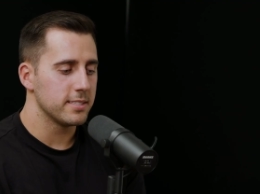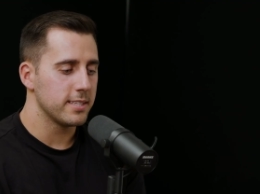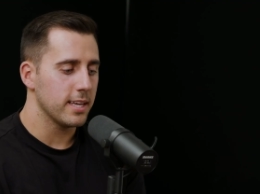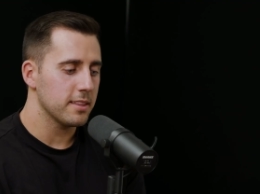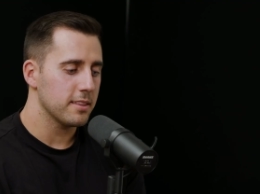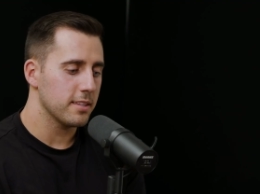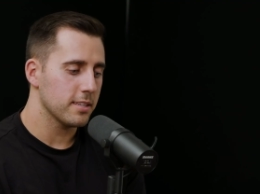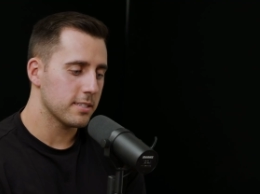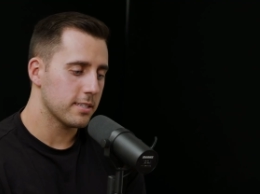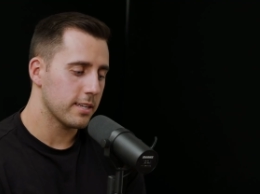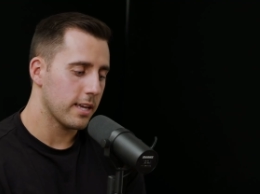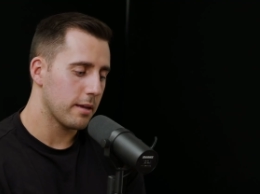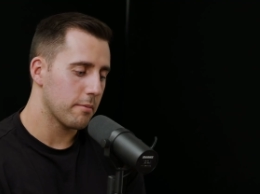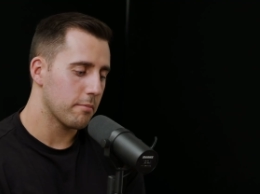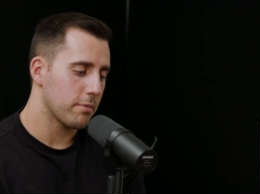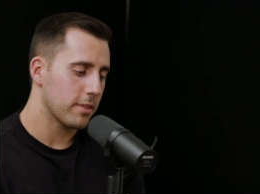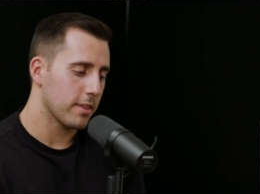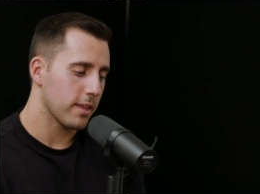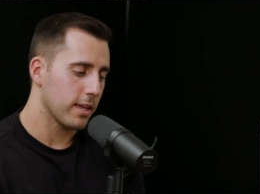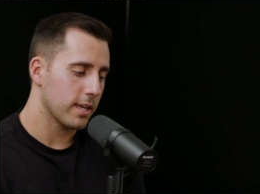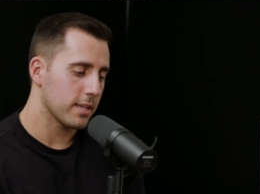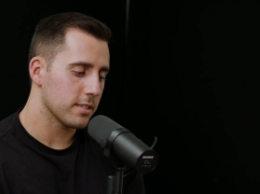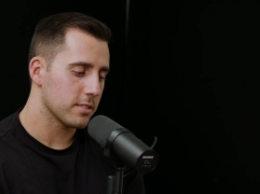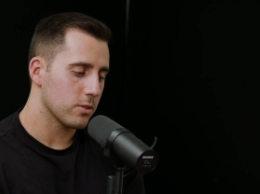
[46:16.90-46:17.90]
is that the same
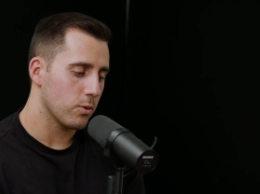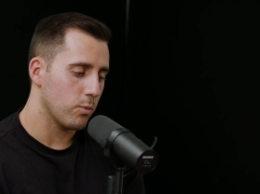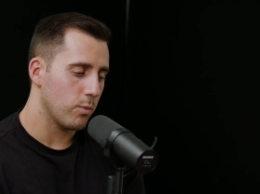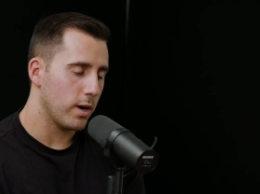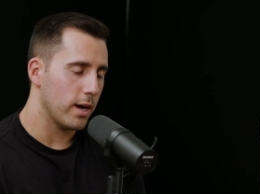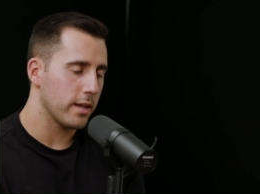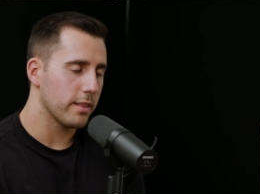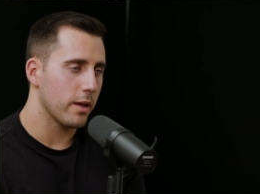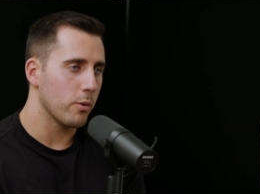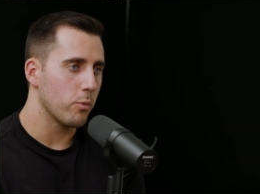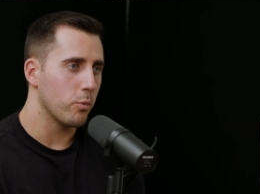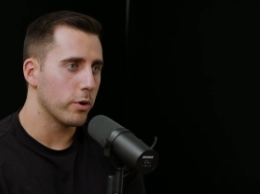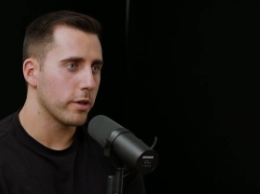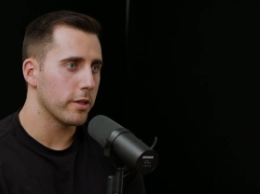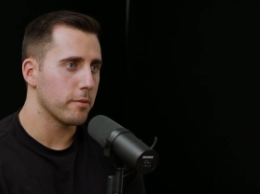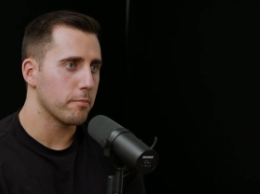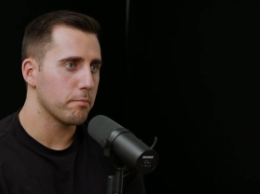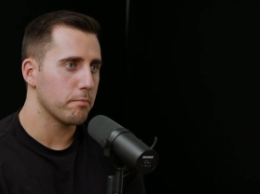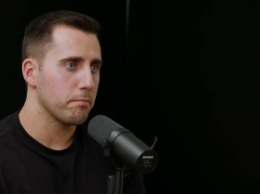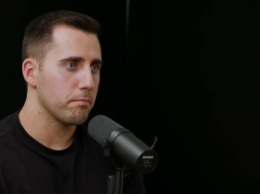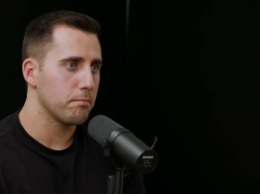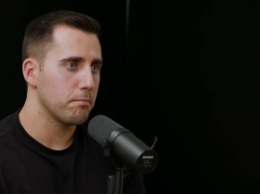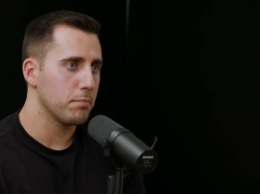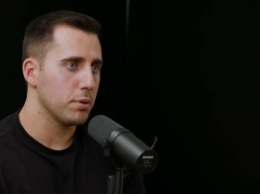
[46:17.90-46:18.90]
thing as to why they
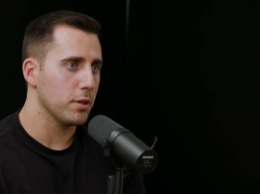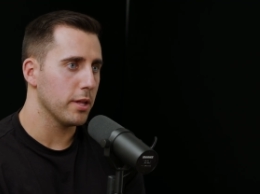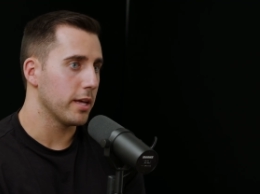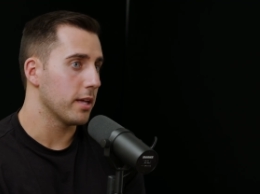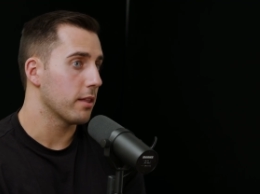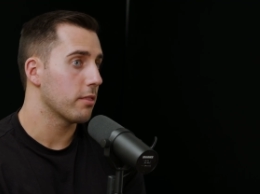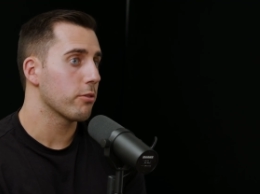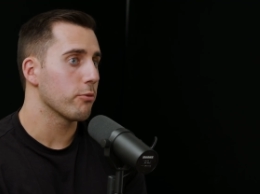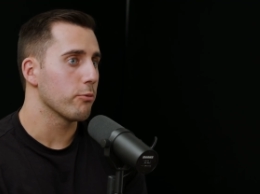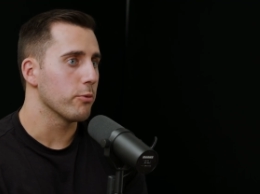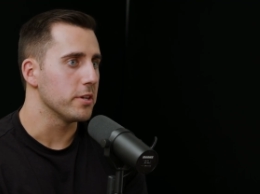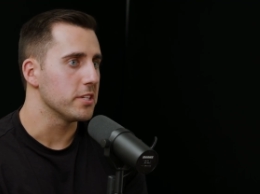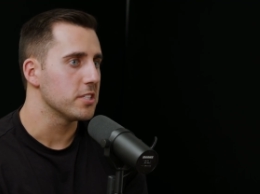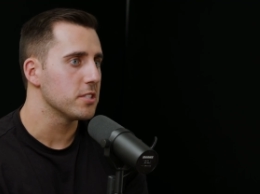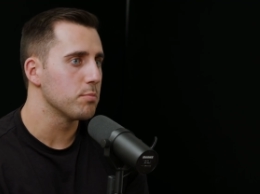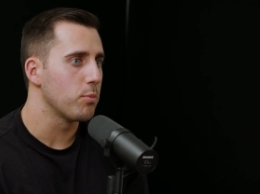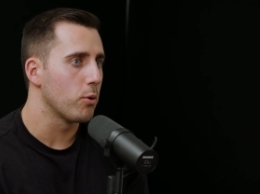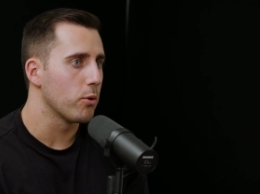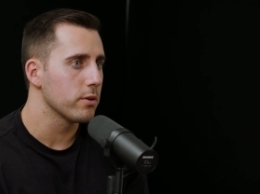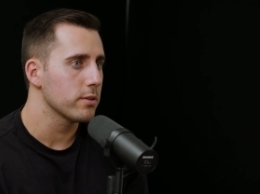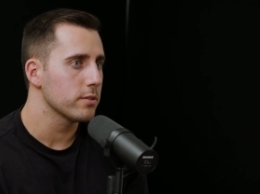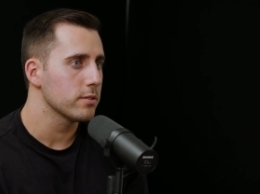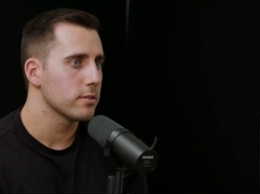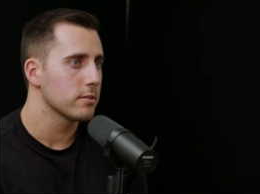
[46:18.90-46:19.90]
wouldn't play 3
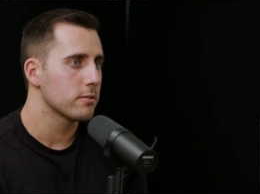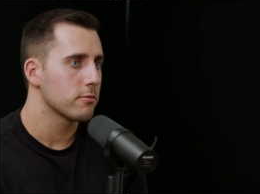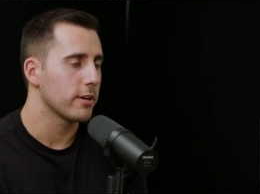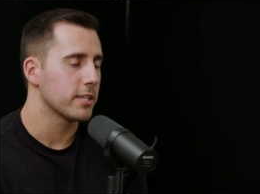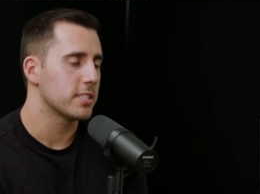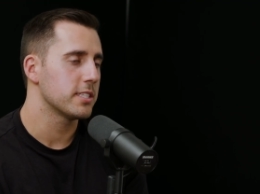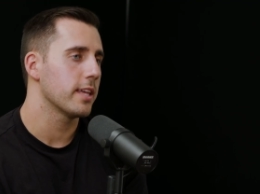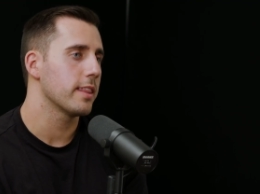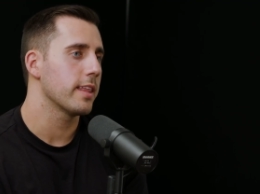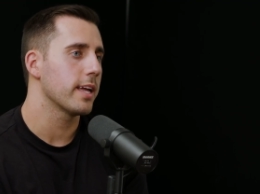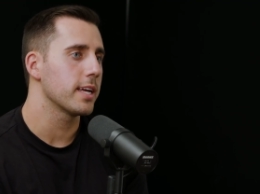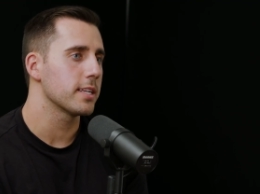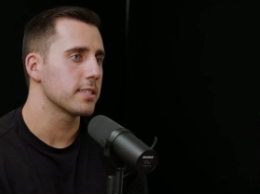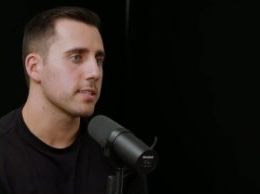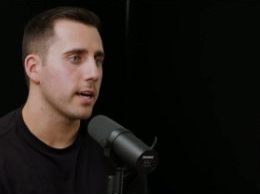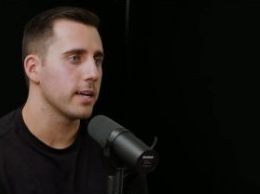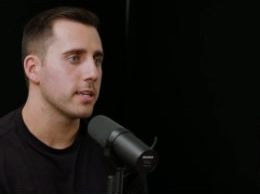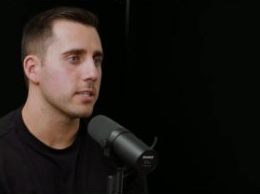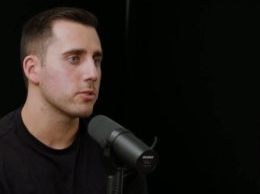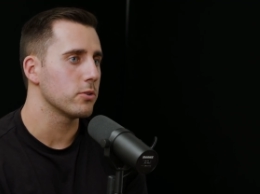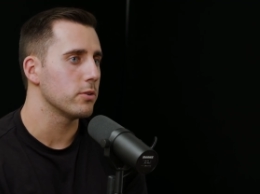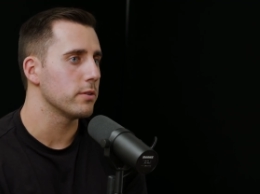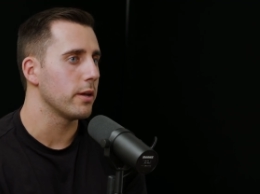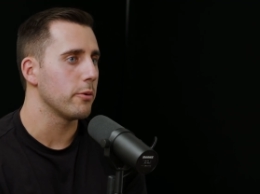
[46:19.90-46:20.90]
sports? Right, say they get to
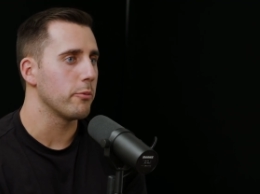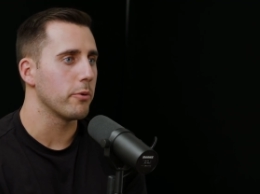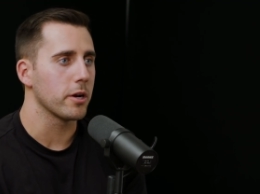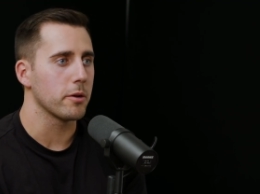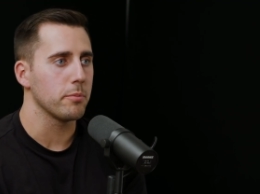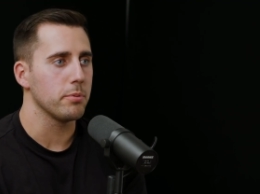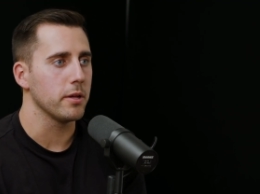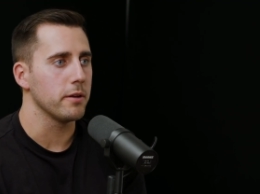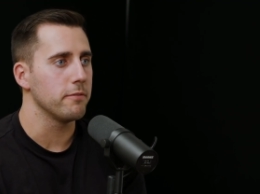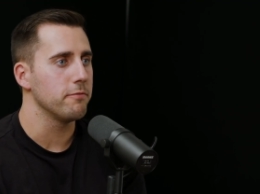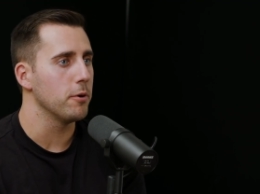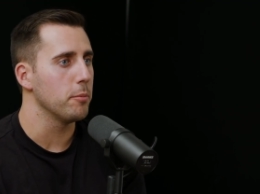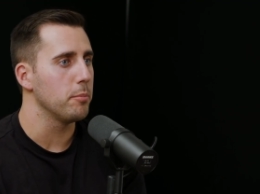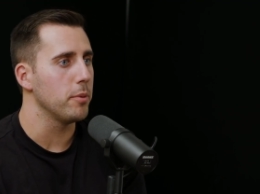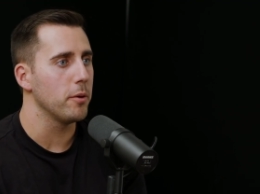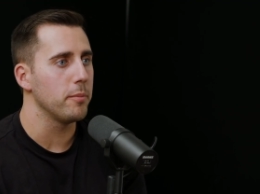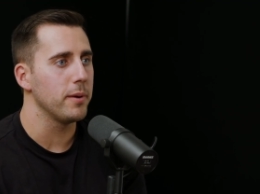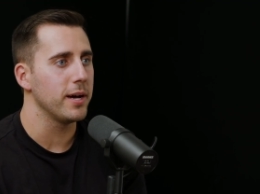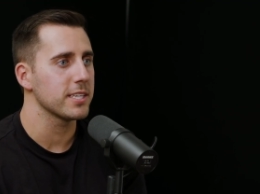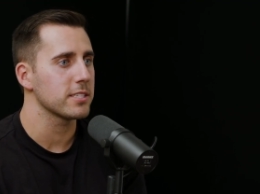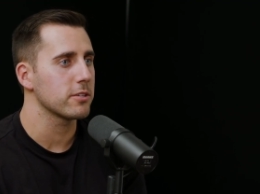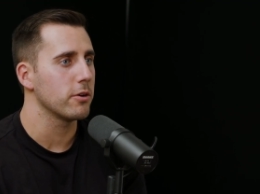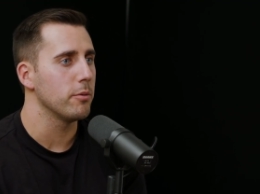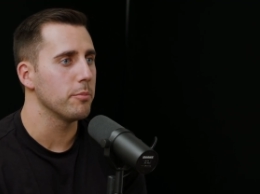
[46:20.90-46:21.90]
high school and they want to play football,
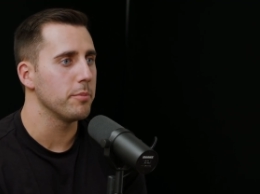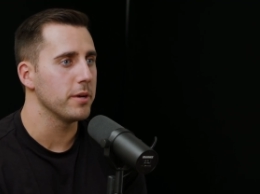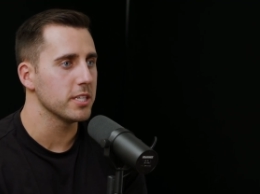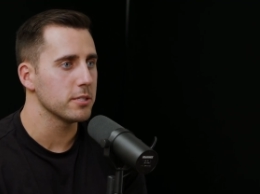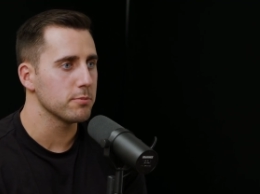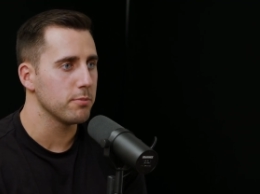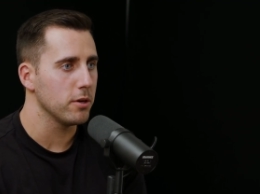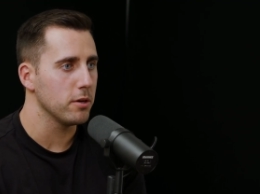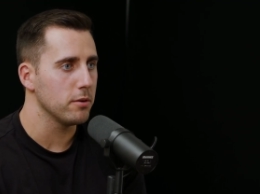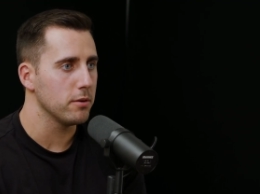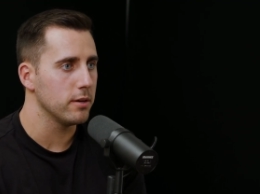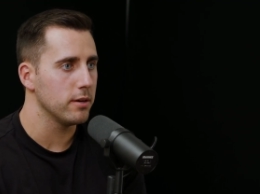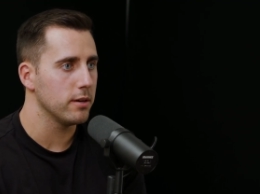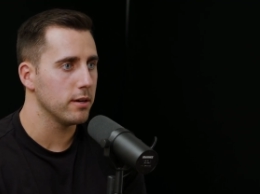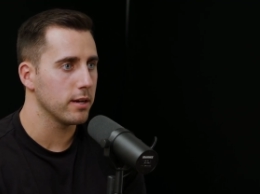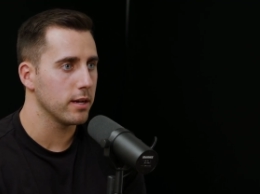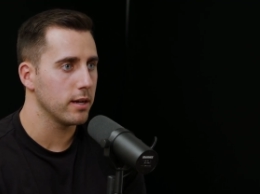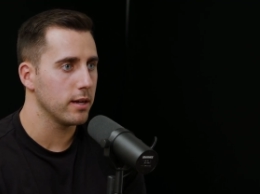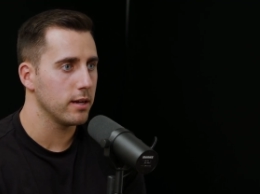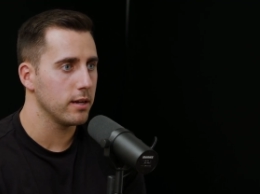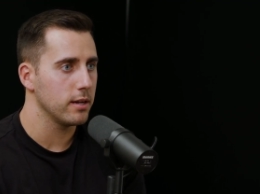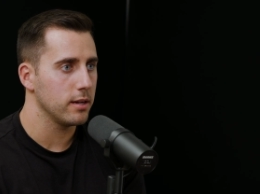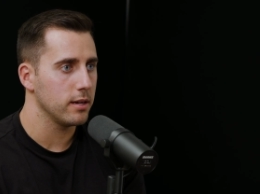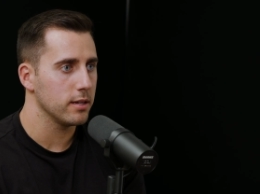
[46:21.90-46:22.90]
basketball, and baseball,
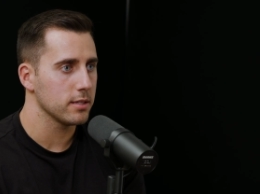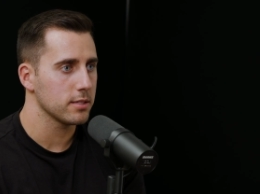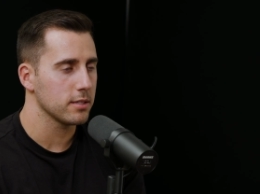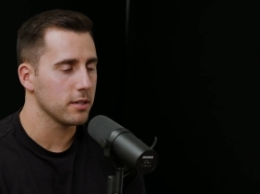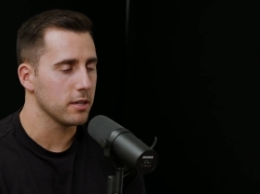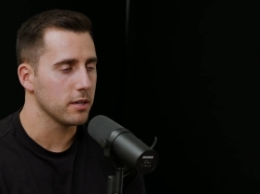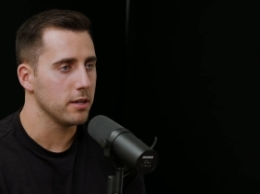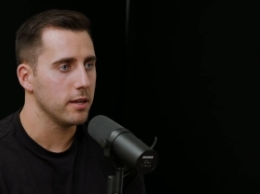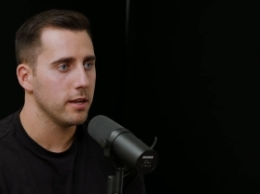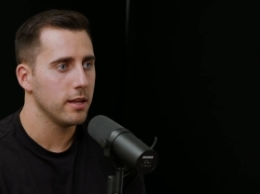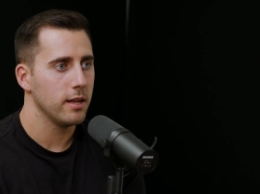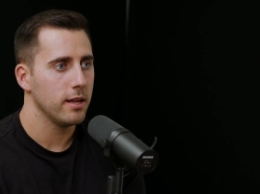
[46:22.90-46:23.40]
a son.